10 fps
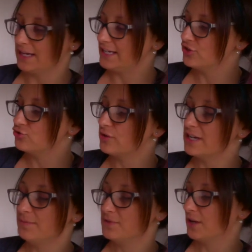His
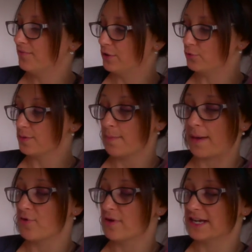dreams are filled with
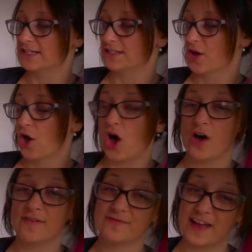memories
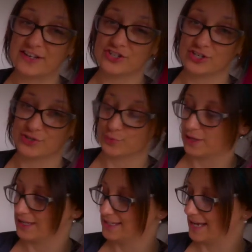of adventures
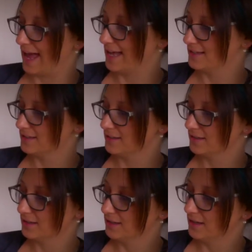with his cat,
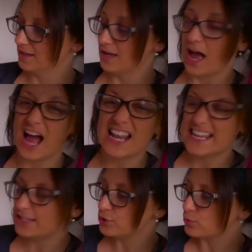a
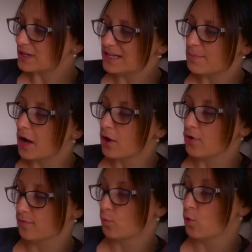little glimmer
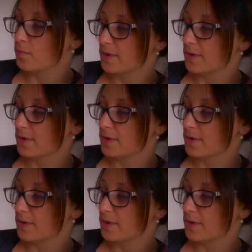of warm